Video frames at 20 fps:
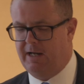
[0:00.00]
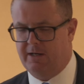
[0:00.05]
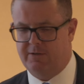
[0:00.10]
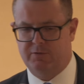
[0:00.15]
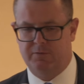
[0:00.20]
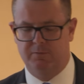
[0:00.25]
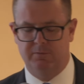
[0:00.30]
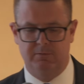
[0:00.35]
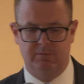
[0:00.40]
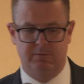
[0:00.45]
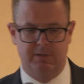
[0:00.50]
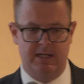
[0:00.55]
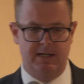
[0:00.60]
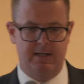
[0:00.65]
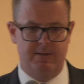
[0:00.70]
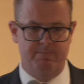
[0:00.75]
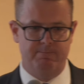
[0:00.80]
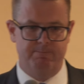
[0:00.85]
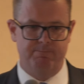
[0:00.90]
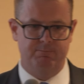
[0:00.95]
actual
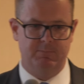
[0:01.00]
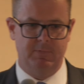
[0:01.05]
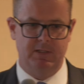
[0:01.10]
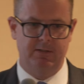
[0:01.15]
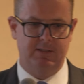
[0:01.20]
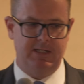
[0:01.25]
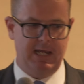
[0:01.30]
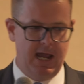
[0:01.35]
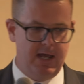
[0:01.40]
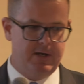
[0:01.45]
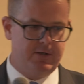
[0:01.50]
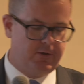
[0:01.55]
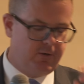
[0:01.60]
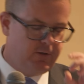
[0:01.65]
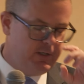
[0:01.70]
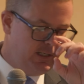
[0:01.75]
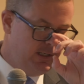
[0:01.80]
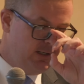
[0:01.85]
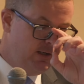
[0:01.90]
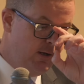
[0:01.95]

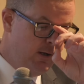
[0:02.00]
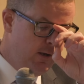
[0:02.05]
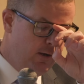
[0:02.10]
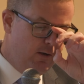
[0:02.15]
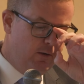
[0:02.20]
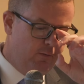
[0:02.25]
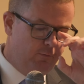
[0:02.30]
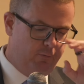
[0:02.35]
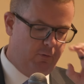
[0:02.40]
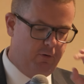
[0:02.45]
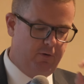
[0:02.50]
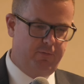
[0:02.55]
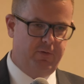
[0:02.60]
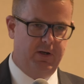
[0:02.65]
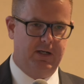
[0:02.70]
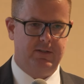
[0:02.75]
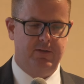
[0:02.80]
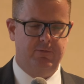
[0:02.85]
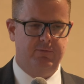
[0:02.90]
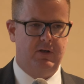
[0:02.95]
category for
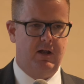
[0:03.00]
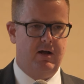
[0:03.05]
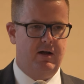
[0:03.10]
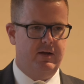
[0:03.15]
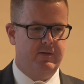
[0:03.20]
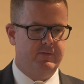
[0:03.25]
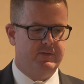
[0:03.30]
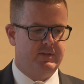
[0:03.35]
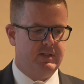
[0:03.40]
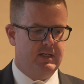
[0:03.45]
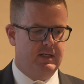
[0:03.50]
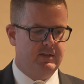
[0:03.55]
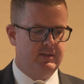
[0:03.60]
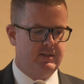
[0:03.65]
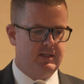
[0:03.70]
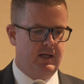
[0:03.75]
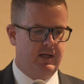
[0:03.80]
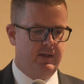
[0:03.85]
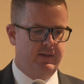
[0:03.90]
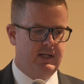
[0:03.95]
effective lives
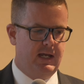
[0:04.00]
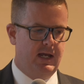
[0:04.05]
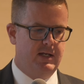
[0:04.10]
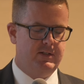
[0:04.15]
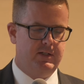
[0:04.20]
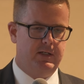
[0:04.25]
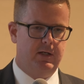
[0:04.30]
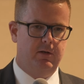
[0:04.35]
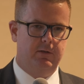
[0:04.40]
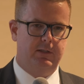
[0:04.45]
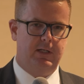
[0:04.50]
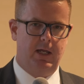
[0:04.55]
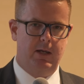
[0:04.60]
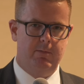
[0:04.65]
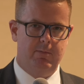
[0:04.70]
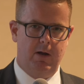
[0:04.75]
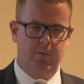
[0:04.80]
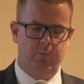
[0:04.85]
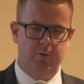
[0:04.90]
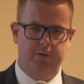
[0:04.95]
is the ATO
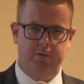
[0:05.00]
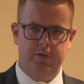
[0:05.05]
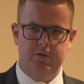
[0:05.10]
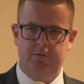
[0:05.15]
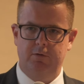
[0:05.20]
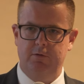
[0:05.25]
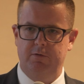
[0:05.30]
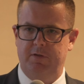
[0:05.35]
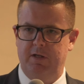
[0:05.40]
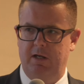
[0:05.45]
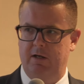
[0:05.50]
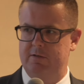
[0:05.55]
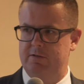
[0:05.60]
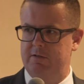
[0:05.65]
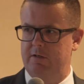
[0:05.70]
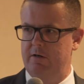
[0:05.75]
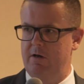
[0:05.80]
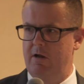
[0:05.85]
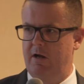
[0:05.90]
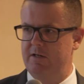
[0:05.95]
came up with in
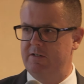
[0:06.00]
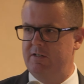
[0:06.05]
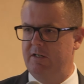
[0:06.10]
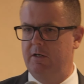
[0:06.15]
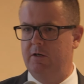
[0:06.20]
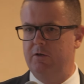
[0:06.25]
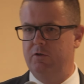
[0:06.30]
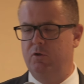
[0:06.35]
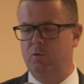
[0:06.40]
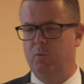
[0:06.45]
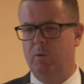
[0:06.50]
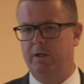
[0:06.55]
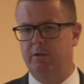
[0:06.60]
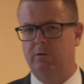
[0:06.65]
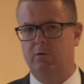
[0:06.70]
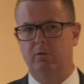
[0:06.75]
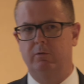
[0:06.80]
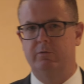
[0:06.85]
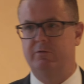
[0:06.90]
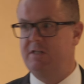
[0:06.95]
2019 a new one
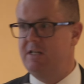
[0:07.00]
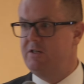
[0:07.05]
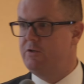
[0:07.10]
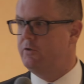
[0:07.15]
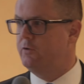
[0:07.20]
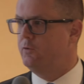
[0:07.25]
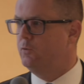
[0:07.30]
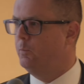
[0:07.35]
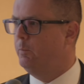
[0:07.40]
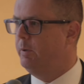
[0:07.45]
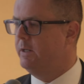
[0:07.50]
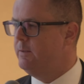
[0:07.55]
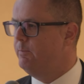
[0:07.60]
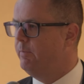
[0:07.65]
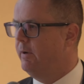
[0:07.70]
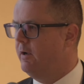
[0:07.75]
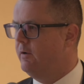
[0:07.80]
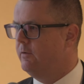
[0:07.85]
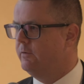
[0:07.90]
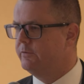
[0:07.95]
called digital
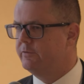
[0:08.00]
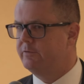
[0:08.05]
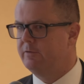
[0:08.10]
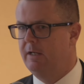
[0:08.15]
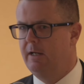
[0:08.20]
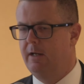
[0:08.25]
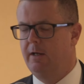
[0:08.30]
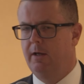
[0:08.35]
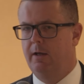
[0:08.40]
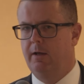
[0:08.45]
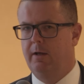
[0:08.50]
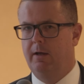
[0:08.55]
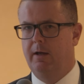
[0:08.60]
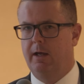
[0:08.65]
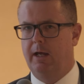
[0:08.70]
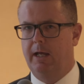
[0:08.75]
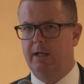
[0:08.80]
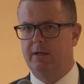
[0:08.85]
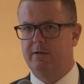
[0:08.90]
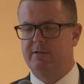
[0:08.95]
peepholes.
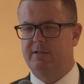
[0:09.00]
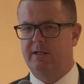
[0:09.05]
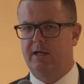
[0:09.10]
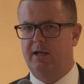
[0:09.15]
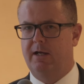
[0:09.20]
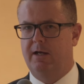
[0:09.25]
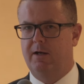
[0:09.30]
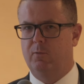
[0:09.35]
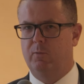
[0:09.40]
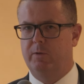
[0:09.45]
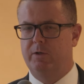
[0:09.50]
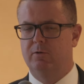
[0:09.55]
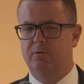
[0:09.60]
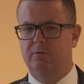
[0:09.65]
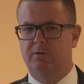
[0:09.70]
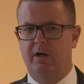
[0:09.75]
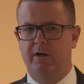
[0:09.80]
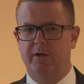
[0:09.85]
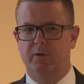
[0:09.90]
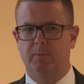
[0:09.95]
And we
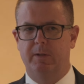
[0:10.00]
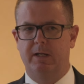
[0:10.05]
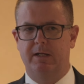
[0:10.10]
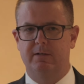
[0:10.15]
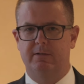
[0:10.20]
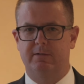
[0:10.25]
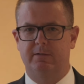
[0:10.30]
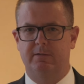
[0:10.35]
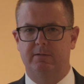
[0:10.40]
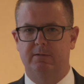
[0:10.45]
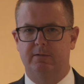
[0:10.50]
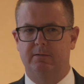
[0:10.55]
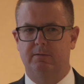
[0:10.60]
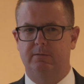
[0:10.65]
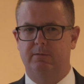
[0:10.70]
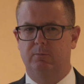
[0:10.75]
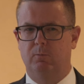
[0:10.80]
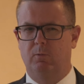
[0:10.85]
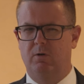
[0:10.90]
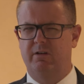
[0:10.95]
all kind of
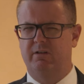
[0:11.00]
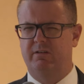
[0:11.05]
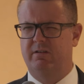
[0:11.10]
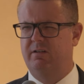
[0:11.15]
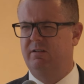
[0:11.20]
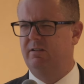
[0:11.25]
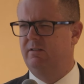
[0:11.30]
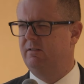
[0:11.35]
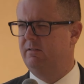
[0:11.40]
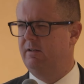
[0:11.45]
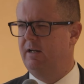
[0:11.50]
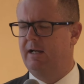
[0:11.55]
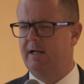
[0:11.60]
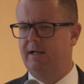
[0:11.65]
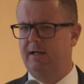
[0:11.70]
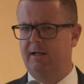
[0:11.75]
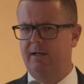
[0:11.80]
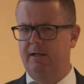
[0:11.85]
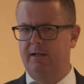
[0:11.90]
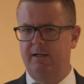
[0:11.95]
went, what?
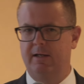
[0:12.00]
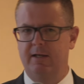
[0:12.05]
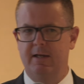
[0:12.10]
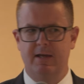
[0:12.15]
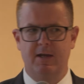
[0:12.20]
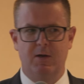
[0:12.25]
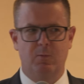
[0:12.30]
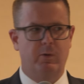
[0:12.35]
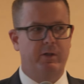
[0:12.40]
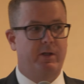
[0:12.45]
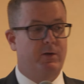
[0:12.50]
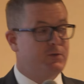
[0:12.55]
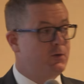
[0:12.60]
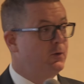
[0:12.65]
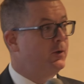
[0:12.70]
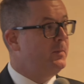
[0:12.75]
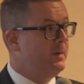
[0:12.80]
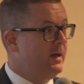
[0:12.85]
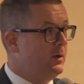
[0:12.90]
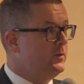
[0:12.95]
What they were
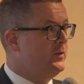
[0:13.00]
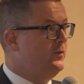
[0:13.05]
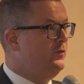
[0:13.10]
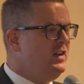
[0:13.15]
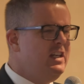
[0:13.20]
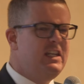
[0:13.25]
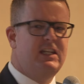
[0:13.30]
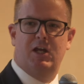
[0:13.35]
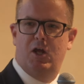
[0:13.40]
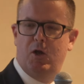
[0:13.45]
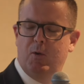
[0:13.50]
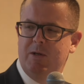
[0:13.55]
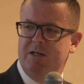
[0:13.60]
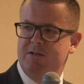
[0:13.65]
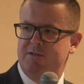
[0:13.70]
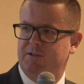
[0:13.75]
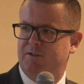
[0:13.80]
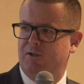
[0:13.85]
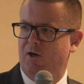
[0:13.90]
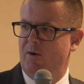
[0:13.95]
talking about was video
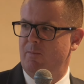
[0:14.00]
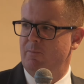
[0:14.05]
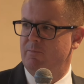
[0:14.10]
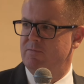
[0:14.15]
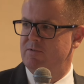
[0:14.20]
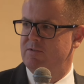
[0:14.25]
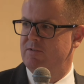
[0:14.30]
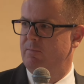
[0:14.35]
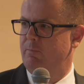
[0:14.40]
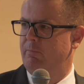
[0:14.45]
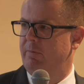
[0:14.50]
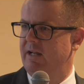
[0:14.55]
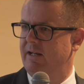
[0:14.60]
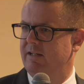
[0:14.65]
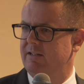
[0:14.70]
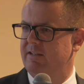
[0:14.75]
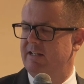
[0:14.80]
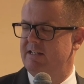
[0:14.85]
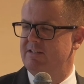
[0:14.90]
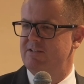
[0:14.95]
intercoms,
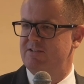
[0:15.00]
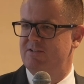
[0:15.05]
but they